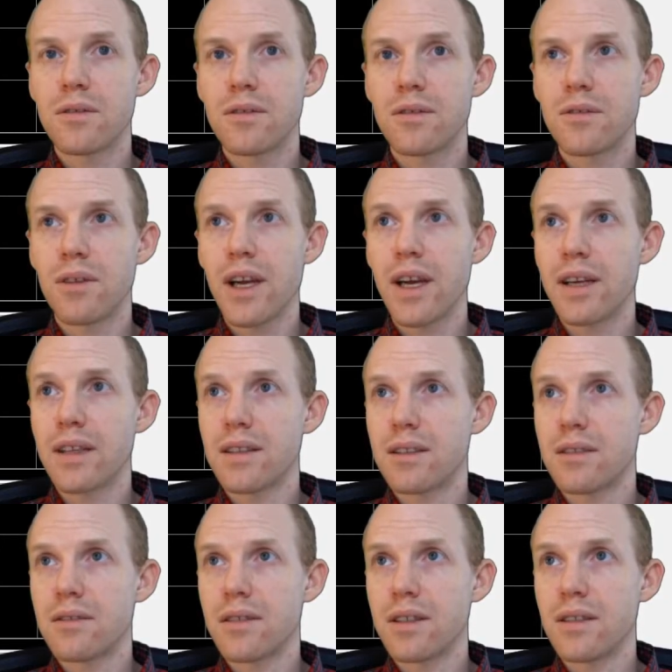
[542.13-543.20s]
drag the
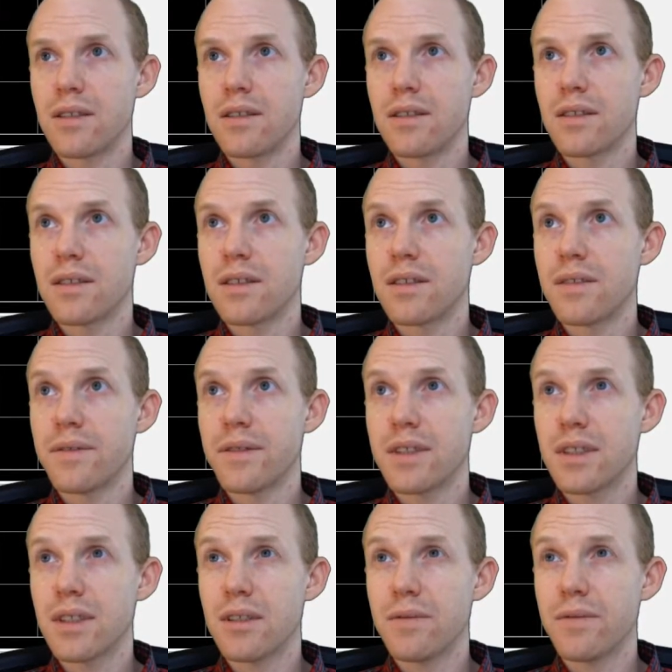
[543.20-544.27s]
trigger. This
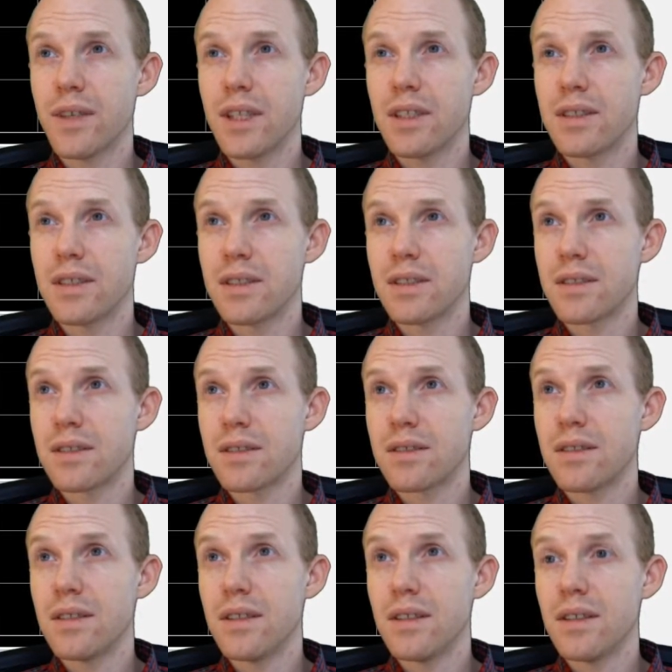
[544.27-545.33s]
interface is
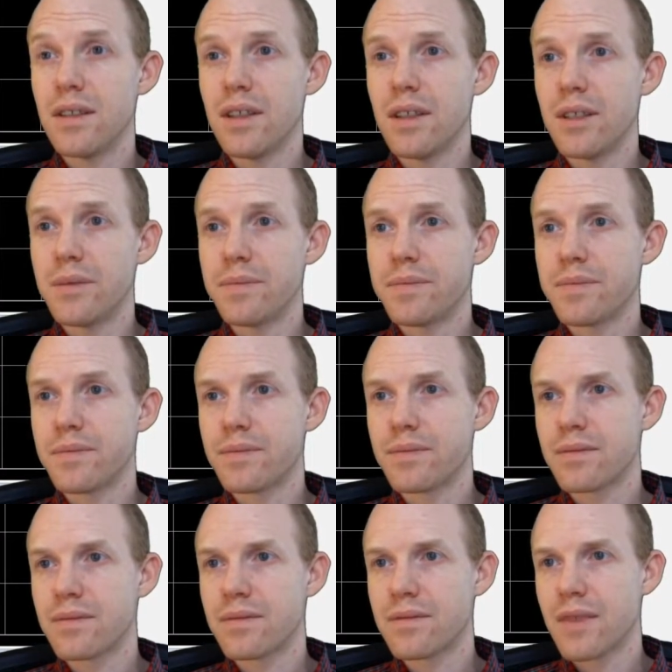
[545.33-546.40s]
um,
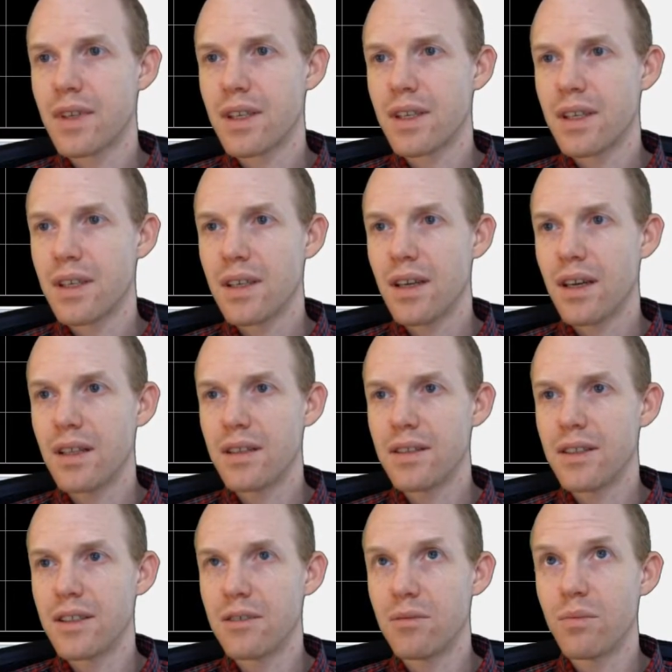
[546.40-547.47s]
a
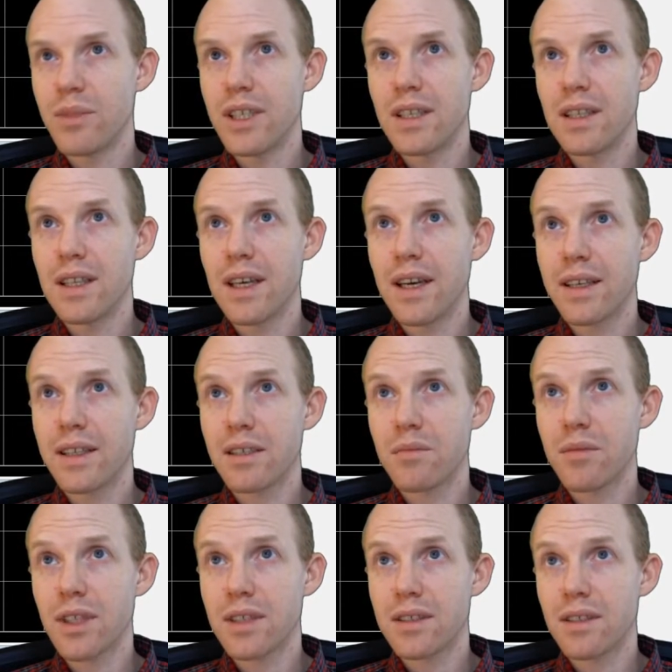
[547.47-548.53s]
little bit lacking,
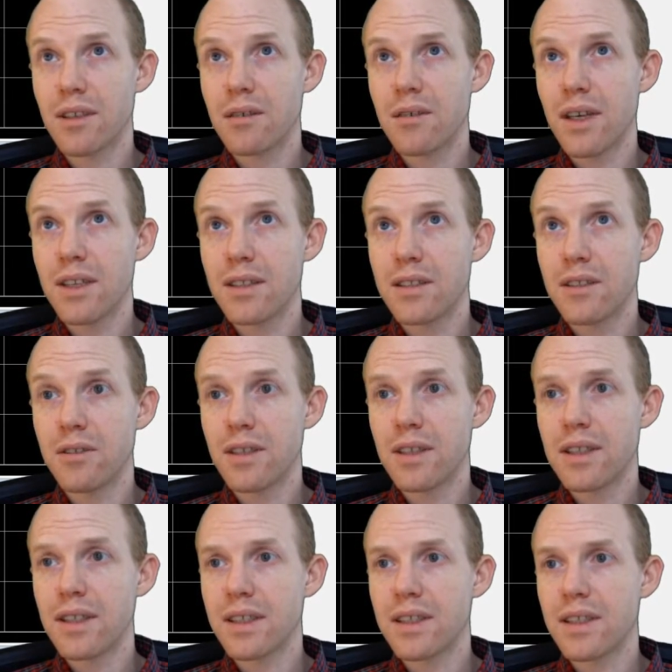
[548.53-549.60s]
but it's all right. So you can
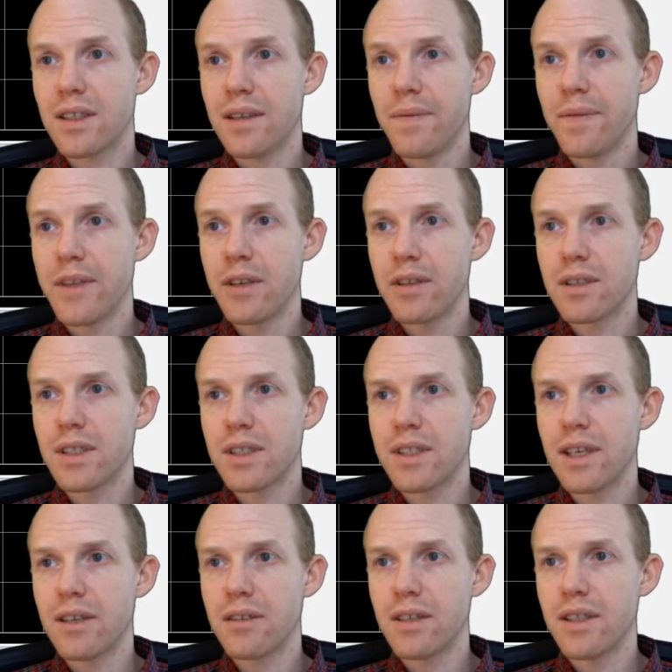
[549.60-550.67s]
click You can click
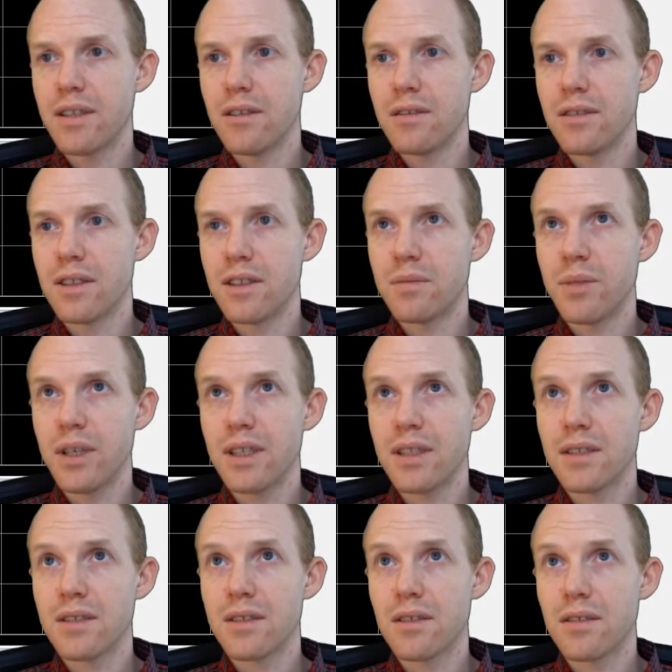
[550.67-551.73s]
down here. These
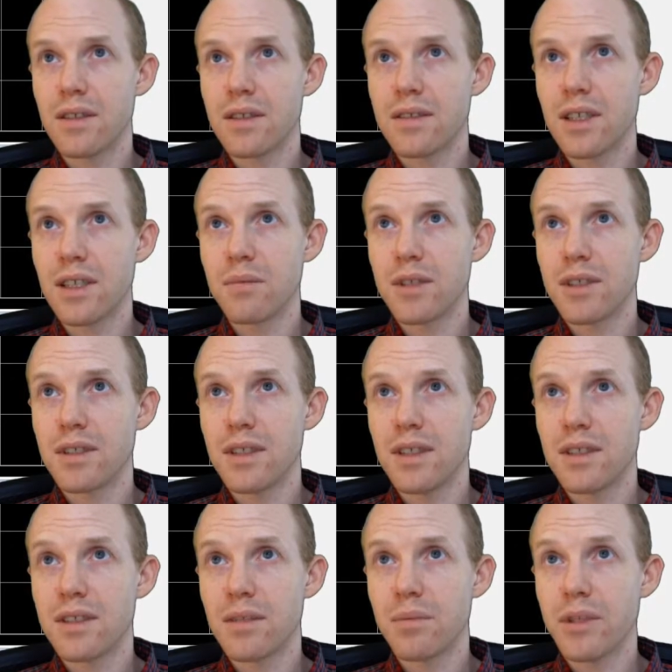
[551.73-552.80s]
buttons are the same as
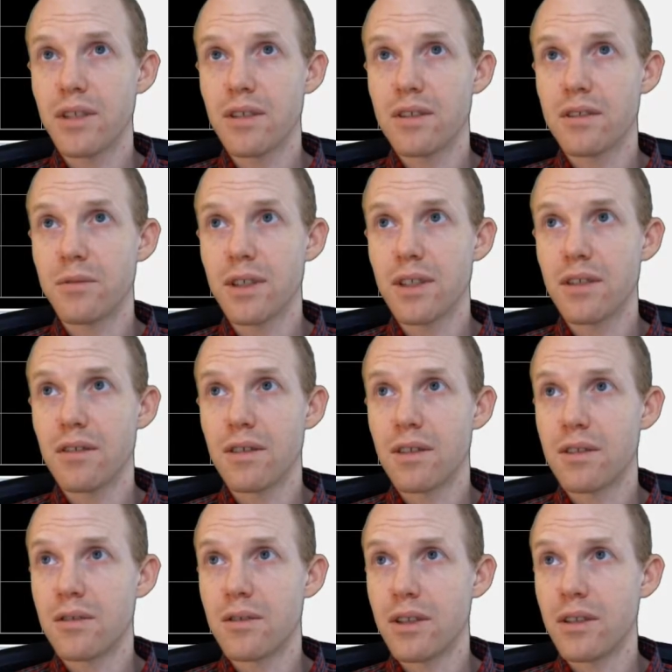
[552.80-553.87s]
these up here. So we can go to the
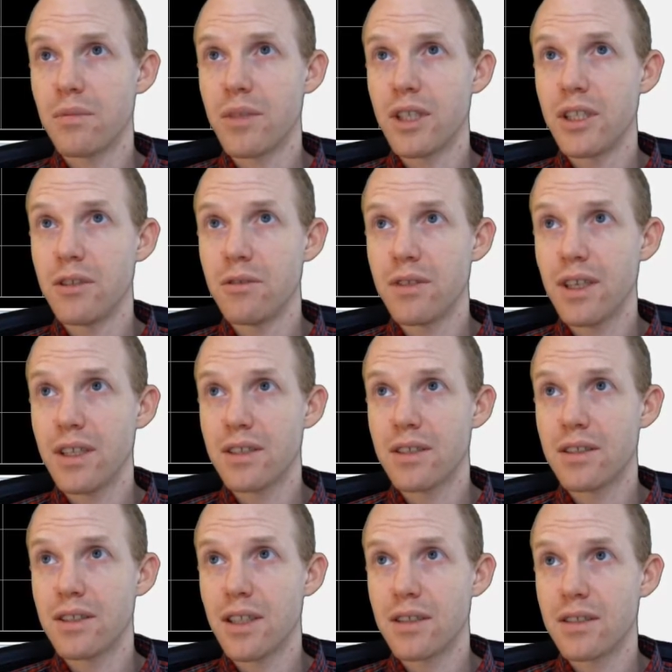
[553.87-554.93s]
trigger menu. That just
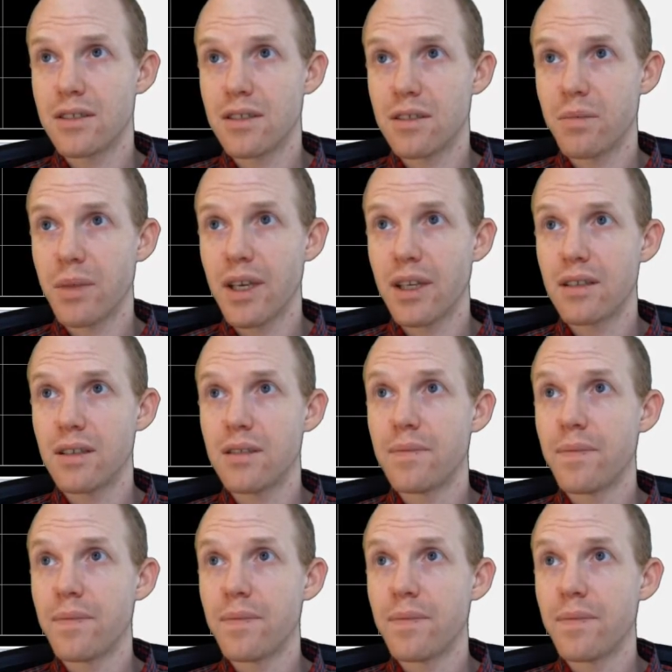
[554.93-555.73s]
changes this panel.